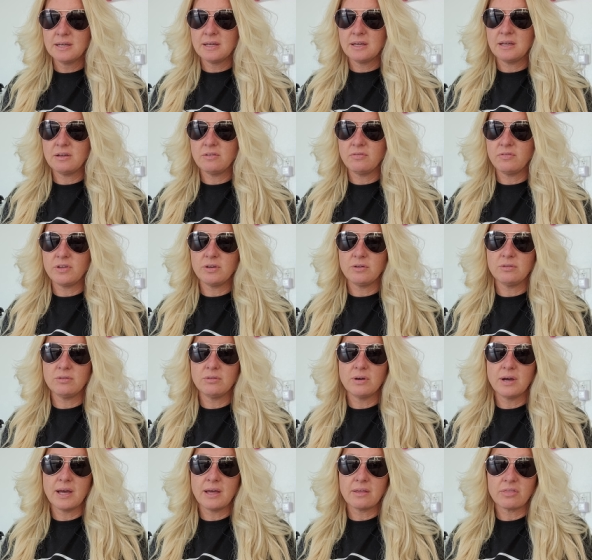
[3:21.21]
If you
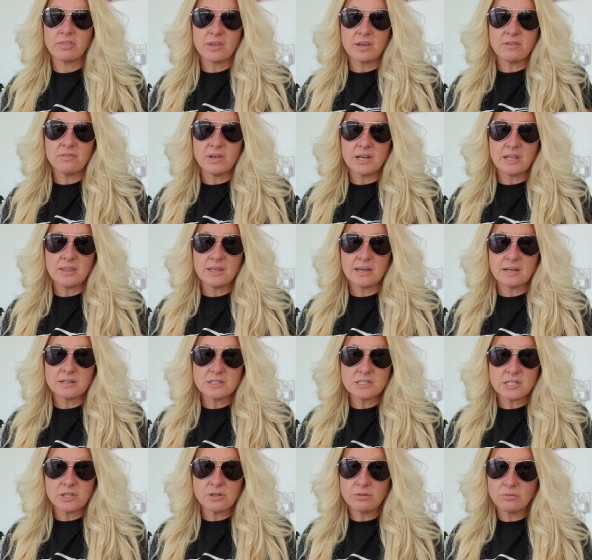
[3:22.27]
think of anything else
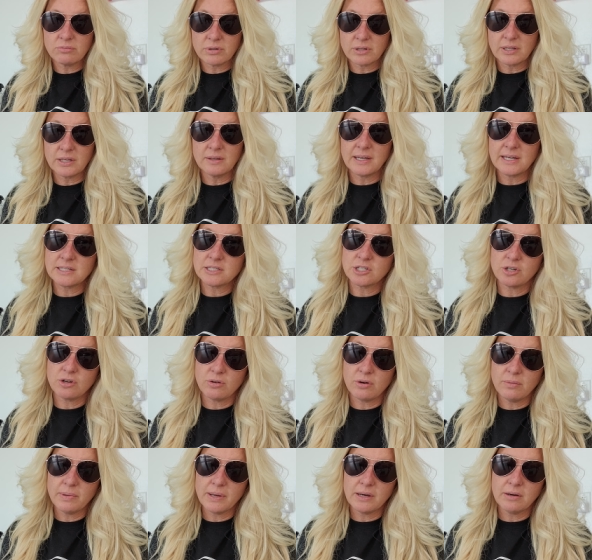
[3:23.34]
that you'd really like to know
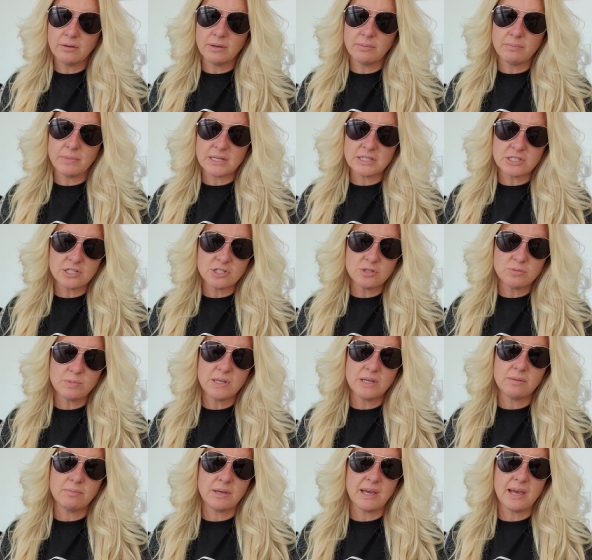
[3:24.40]
about, message me.
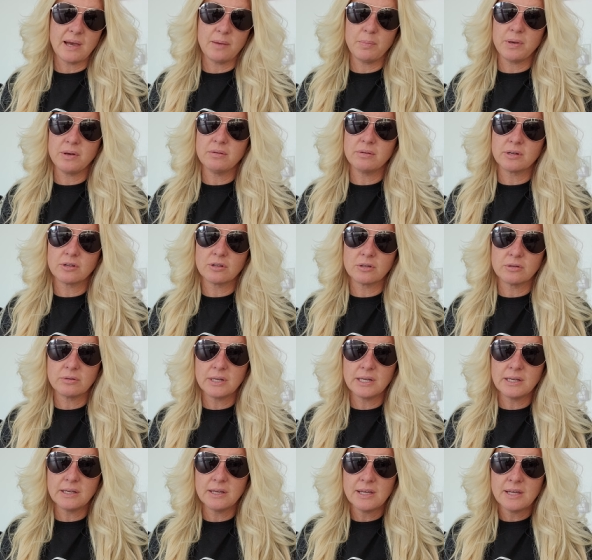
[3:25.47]
I'd be happy to include
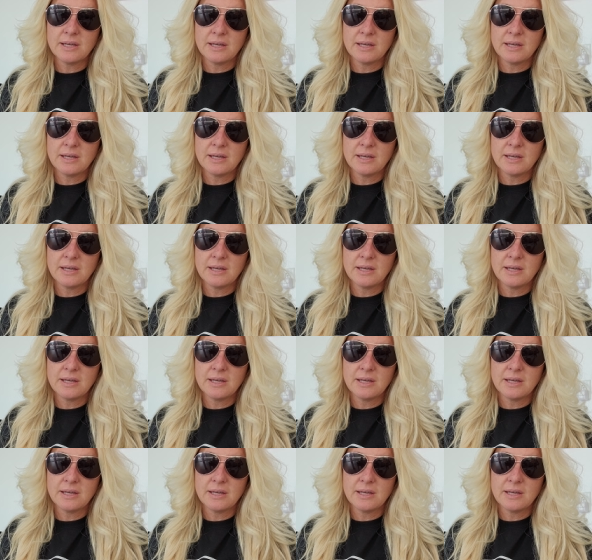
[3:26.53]
it.